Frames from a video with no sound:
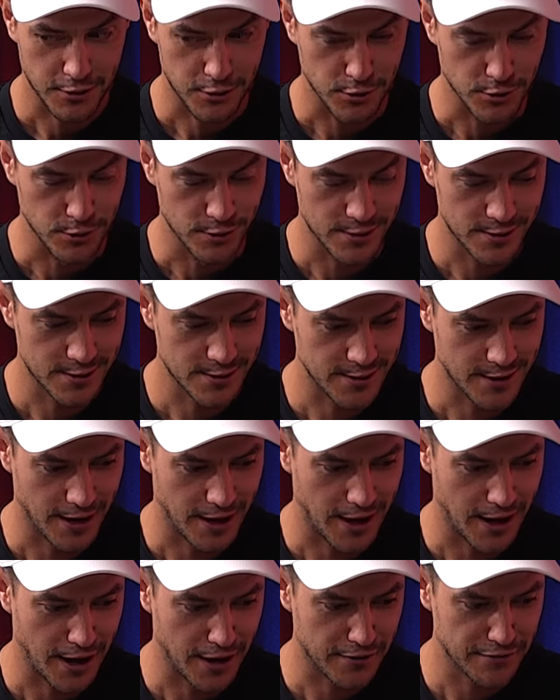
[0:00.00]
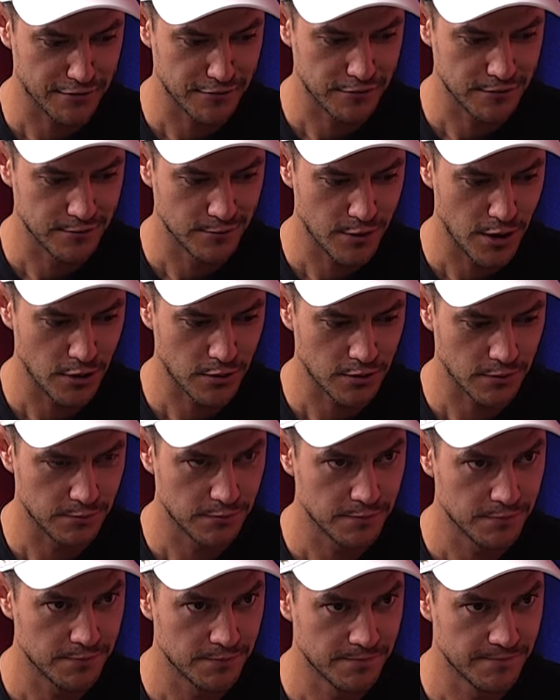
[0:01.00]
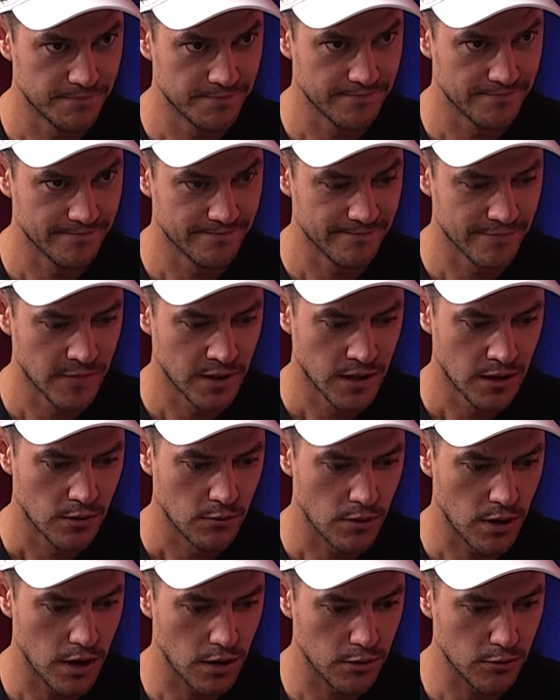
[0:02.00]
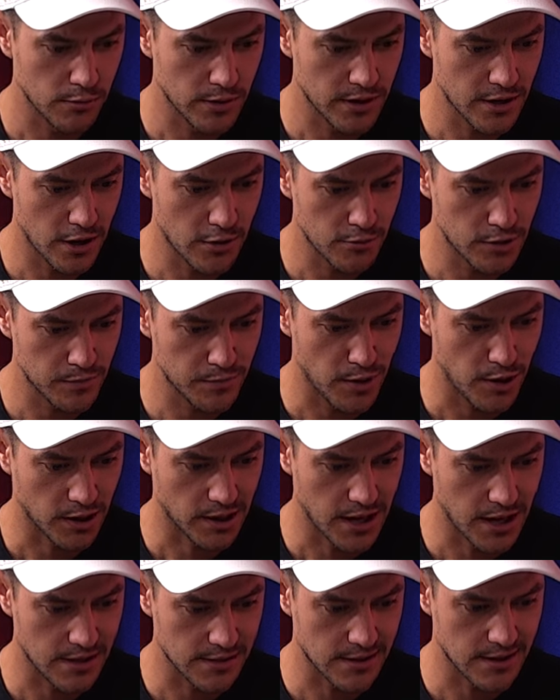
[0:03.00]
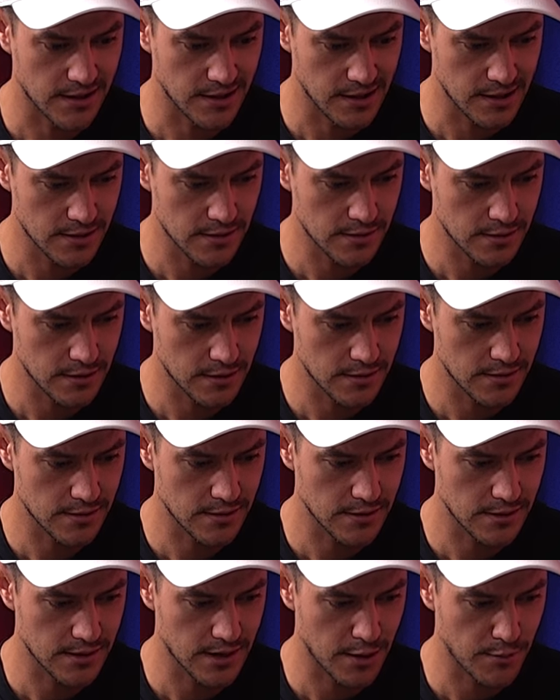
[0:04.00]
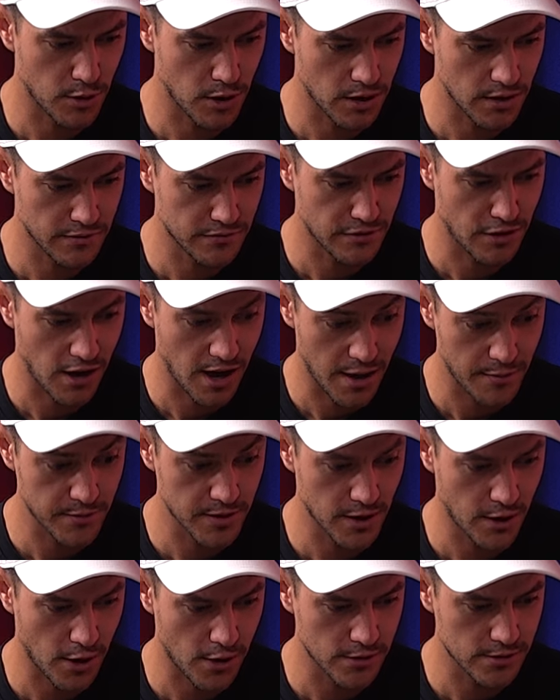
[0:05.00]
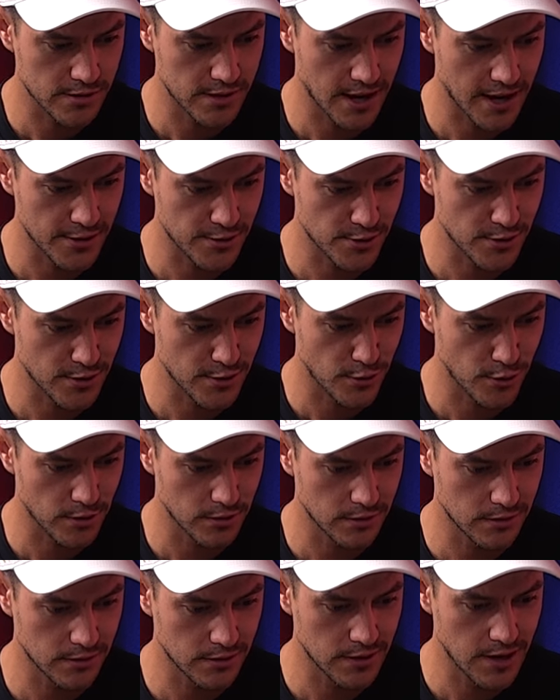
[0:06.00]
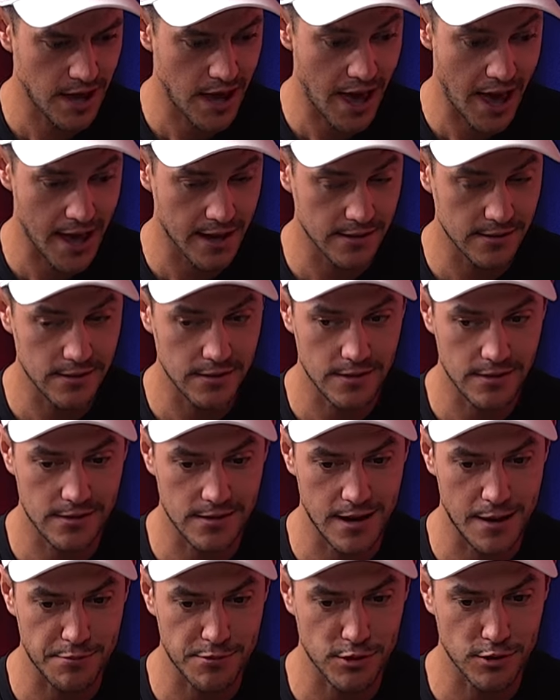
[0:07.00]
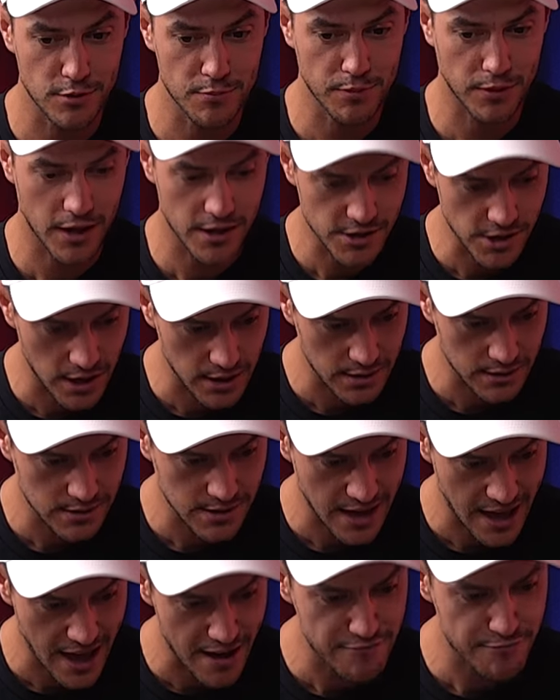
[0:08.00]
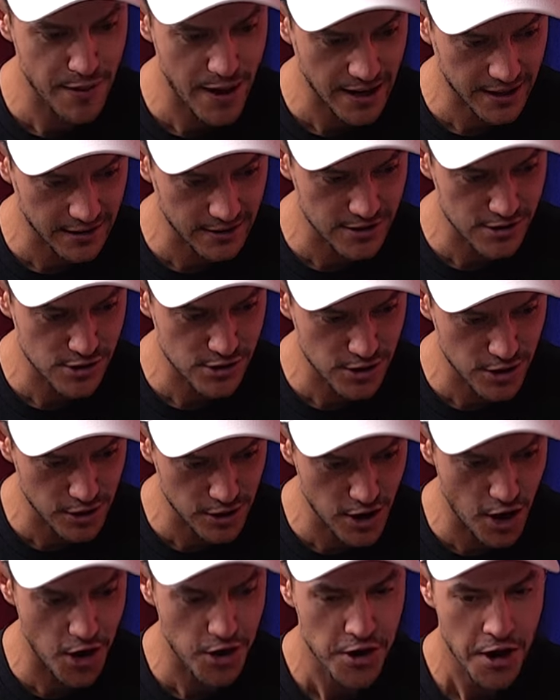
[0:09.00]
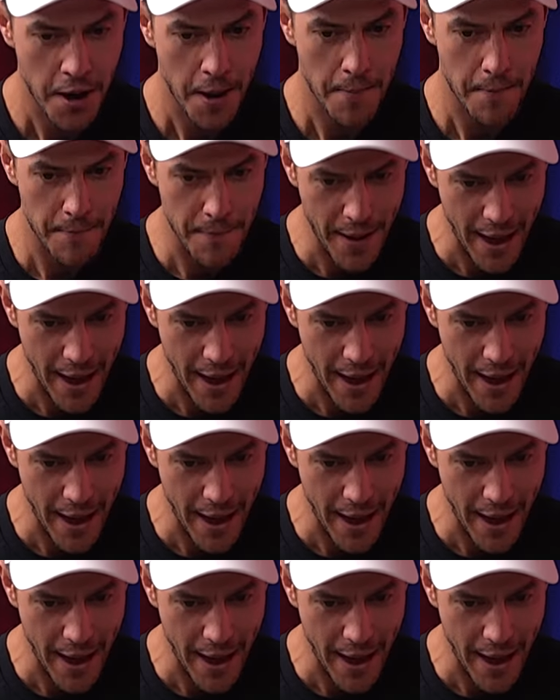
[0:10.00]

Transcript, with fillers: Good stuff. Nice welcome. fade. Yeah. Well, we know what podcast it is. It is The DeeBrief. I am your host, Adrian Horton, and it's an absolute pleasure to have back in the studio mm.